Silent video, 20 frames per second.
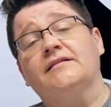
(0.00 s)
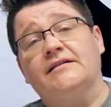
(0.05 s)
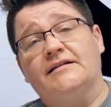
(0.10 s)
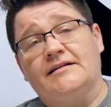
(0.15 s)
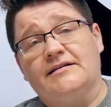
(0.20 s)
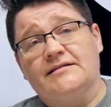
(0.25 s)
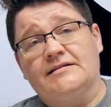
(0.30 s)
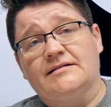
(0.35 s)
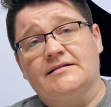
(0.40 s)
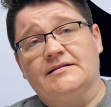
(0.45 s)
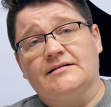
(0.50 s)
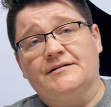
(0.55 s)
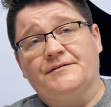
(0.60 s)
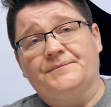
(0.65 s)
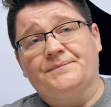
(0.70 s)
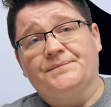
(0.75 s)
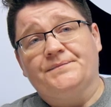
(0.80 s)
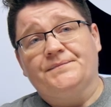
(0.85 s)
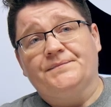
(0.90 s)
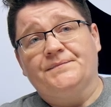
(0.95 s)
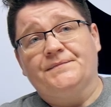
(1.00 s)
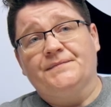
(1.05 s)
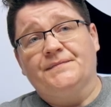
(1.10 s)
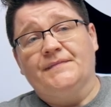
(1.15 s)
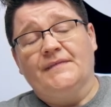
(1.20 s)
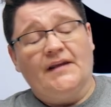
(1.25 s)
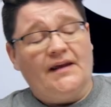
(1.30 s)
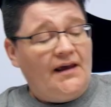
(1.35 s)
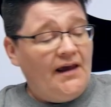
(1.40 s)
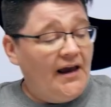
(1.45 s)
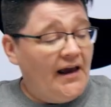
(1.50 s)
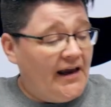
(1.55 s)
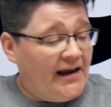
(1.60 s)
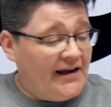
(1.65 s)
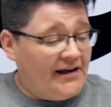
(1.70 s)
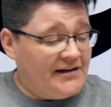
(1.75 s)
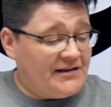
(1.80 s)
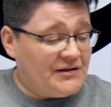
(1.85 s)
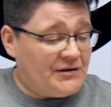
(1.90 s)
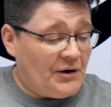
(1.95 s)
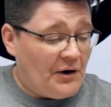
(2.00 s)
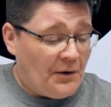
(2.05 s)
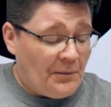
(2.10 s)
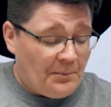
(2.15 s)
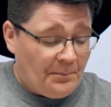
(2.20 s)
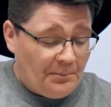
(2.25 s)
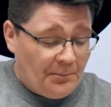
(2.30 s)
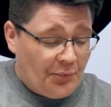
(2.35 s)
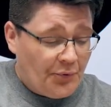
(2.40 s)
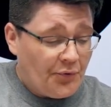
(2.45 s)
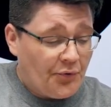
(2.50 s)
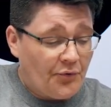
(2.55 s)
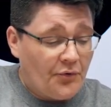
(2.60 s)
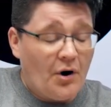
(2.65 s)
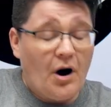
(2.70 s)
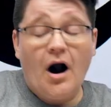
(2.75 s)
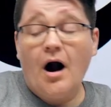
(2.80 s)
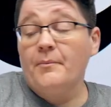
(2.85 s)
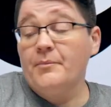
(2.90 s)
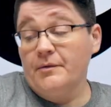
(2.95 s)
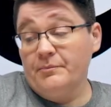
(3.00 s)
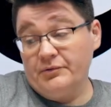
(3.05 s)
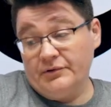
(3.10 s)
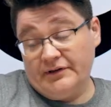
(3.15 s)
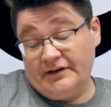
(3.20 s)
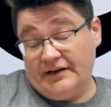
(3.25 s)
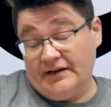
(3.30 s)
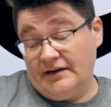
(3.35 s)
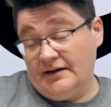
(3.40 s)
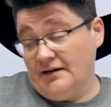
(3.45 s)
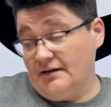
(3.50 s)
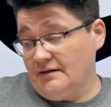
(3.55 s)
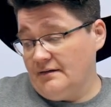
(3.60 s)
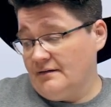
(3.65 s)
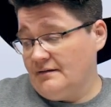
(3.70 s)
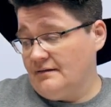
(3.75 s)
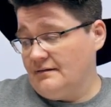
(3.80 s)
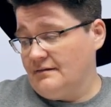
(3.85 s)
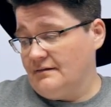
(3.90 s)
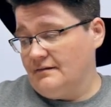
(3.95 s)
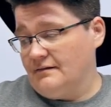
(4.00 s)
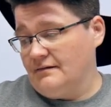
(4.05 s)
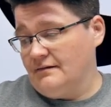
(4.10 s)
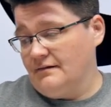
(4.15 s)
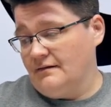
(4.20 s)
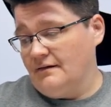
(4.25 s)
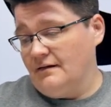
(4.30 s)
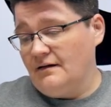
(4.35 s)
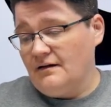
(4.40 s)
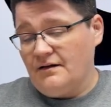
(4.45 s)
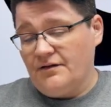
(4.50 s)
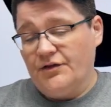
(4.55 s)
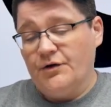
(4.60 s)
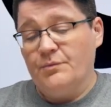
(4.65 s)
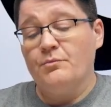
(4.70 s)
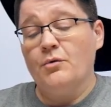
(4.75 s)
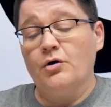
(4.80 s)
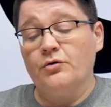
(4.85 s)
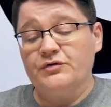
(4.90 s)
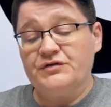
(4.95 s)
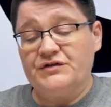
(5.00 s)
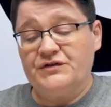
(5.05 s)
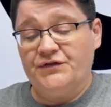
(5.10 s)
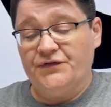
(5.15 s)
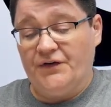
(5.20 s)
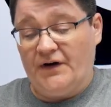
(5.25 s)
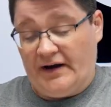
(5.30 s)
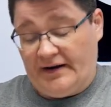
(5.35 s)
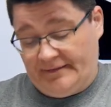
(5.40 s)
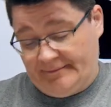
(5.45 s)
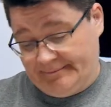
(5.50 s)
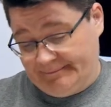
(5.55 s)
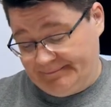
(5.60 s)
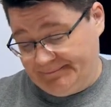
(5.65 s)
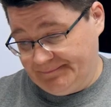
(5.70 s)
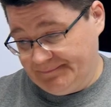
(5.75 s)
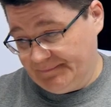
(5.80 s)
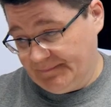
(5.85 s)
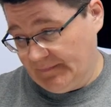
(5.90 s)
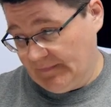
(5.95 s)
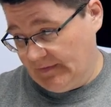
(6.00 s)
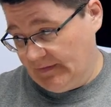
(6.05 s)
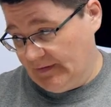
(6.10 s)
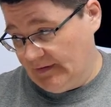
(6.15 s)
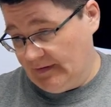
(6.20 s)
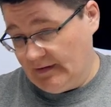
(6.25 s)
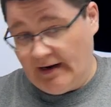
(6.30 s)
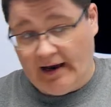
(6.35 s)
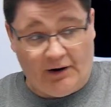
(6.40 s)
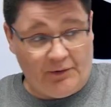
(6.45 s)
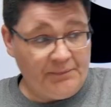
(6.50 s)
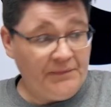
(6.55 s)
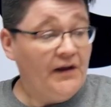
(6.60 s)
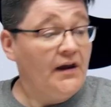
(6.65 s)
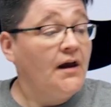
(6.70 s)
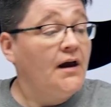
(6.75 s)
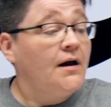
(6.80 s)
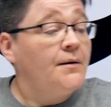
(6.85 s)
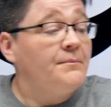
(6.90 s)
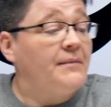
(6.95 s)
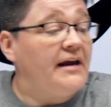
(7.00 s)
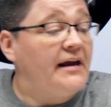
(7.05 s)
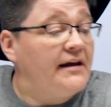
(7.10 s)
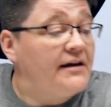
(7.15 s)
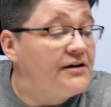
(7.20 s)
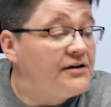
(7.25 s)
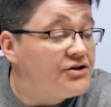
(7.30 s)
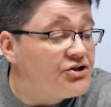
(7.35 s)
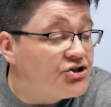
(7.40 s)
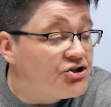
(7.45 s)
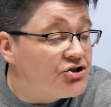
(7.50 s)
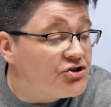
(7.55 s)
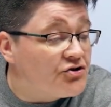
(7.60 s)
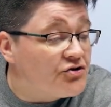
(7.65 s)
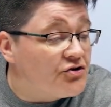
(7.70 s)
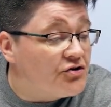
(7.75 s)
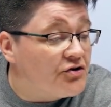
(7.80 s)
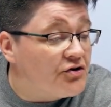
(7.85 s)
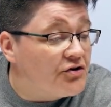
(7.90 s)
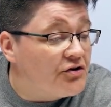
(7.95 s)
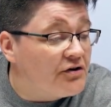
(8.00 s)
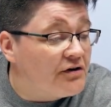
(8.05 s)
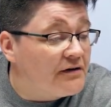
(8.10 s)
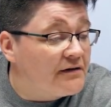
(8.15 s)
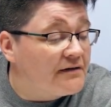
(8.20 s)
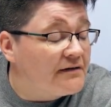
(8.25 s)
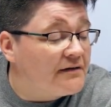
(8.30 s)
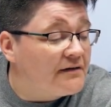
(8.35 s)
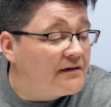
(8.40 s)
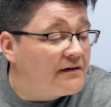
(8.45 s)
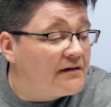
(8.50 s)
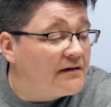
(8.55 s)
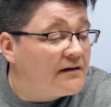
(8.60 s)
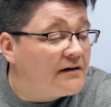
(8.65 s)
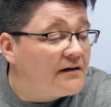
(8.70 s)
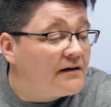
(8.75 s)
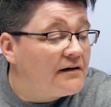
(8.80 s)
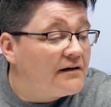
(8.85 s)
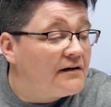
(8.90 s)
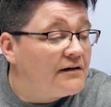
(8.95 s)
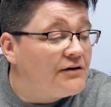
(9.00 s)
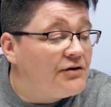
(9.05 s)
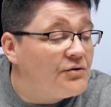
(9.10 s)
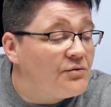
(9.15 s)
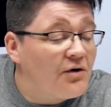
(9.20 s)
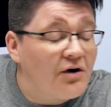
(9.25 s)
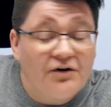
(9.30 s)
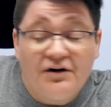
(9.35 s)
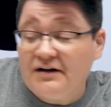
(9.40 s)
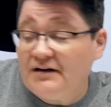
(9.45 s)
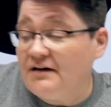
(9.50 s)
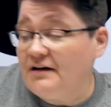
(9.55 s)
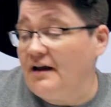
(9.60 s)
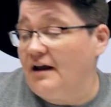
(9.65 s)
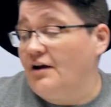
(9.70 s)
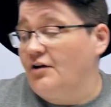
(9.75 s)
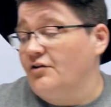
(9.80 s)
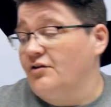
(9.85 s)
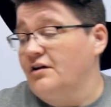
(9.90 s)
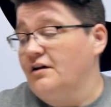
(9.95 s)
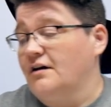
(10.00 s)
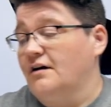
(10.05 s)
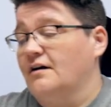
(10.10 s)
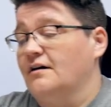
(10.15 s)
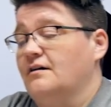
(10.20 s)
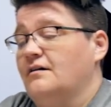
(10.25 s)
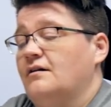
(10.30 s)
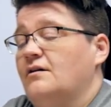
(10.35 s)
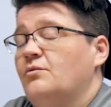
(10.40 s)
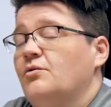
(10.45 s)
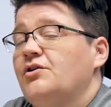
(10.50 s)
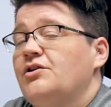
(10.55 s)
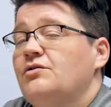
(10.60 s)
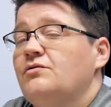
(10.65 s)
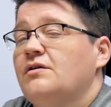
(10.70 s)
least is probably the most fun. Now, make sure you are in an area where you